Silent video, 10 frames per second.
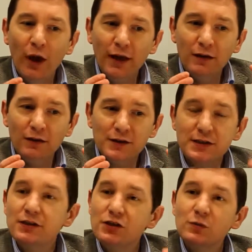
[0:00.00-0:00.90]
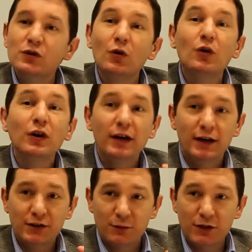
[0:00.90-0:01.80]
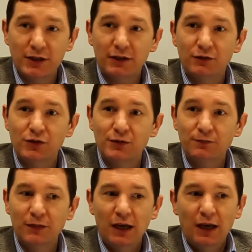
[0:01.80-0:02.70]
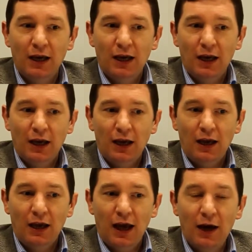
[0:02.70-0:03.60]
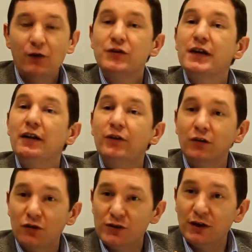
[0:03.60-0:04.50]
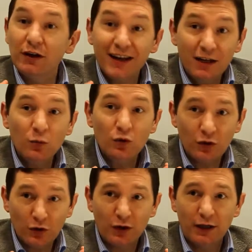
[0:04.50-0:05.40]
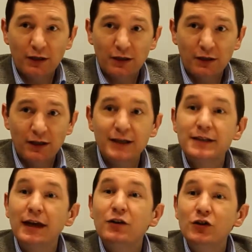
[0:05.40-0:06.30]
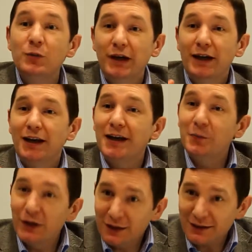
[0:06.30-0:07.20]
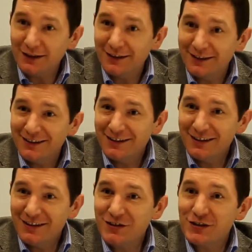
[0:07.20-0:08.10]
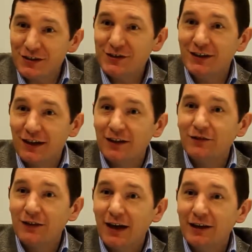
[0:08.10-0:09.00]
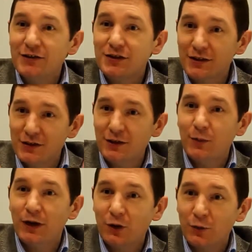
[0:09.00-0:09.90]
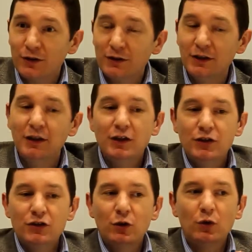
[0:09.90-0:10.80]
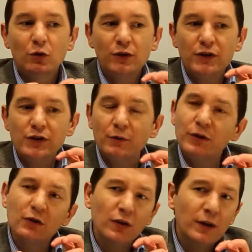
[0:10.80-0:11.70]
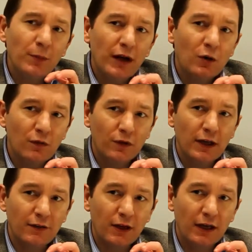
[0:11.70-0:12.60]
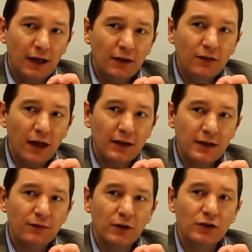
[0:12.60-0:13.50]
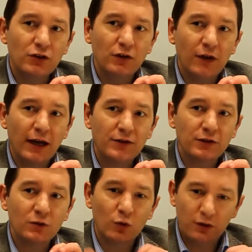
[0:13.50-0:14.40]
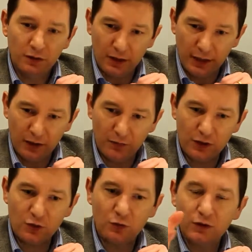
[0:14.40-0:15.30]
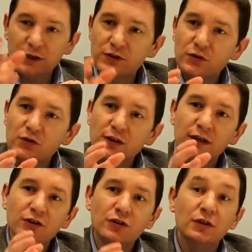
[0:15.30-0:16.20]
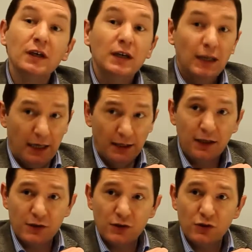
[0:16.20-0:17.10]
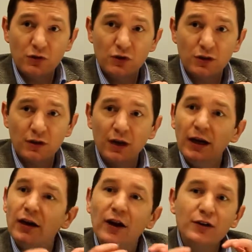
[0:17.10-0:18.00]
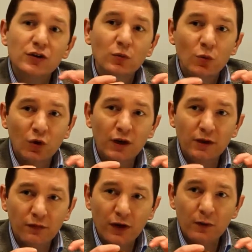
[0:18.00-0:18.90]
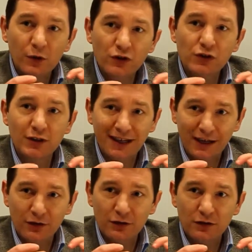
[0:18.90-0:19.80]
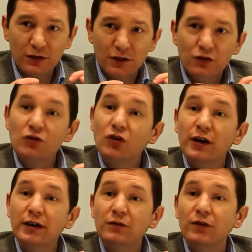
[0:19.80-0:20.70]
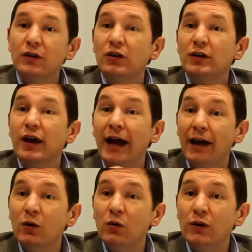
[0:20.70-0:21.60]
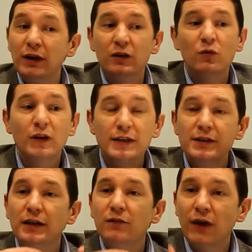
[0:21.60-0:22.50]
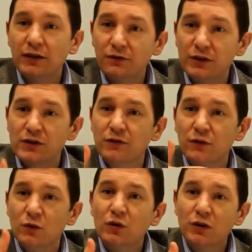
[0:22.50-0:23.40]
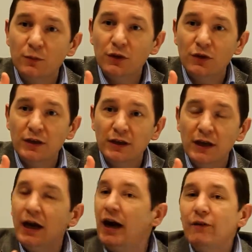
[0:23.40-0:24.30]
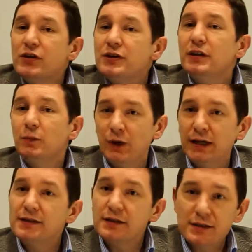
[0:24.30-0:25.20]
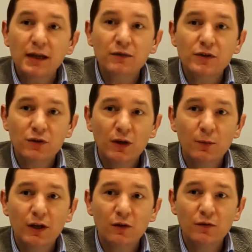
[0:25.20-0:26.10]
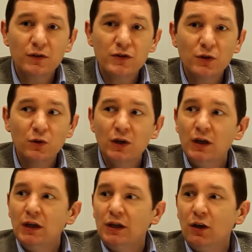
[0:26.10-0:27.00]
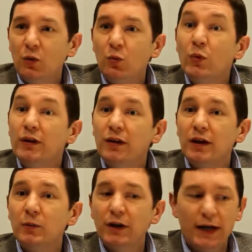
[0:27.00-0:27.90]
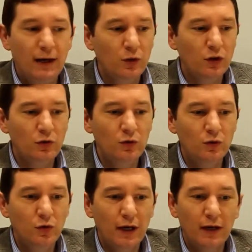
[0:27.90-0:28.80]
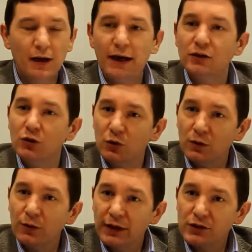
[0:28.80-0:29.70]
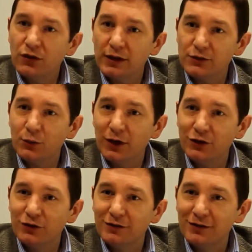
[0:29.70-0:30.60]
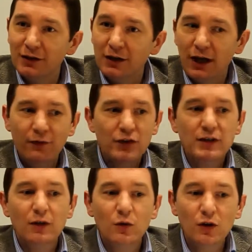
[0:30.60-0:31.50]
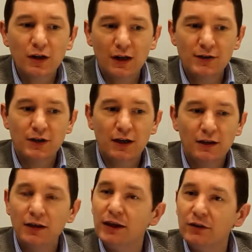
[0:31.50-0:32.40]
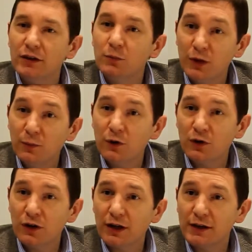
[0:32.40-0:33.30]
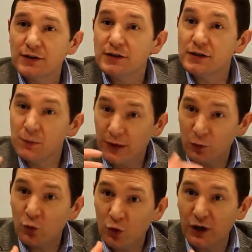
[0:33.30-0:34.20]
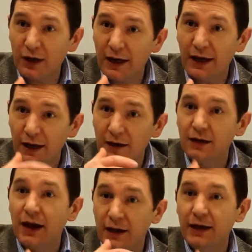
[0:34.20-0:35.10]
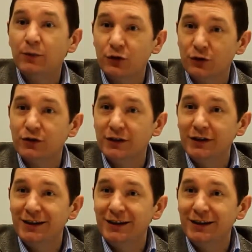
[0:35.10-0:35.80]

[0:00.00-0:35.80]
When systems organize themselves out of self-interest and are inward-looking, they tend to be a liability to citizen life and to citizen empowerment. So there's something really powerful, I think, in that definition of asset, where the individual, the association, and the institution are actually working very much together to try to figure out how they can release the inventiveness of the local community. Obviously, the place itself is really powerful. So, when we think about how do you create a total place transformation, obviously organizing at the level that people organizes is about working in a neighborhood,